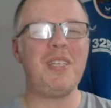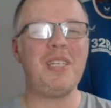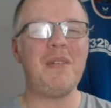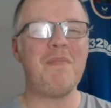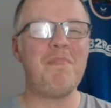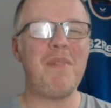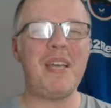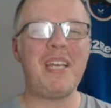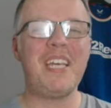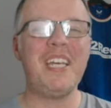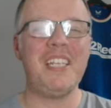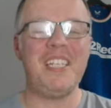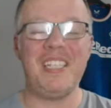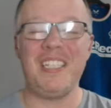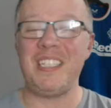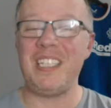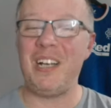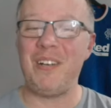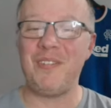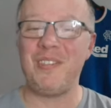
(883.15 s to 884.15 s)
you're making
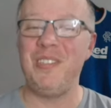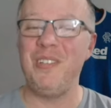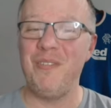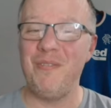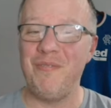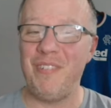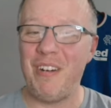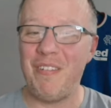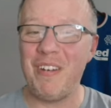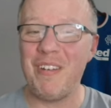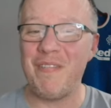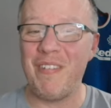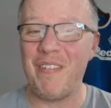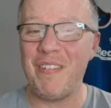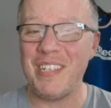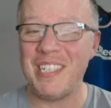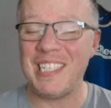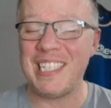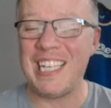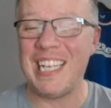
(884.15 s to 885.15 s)
yourself look very,
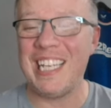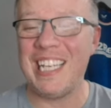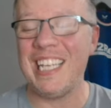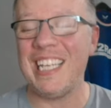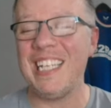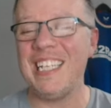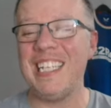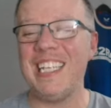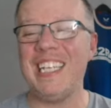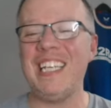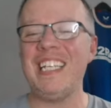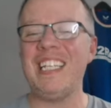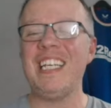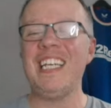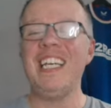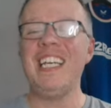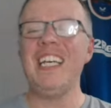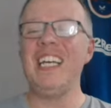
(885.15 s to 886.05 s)
very silly indeed.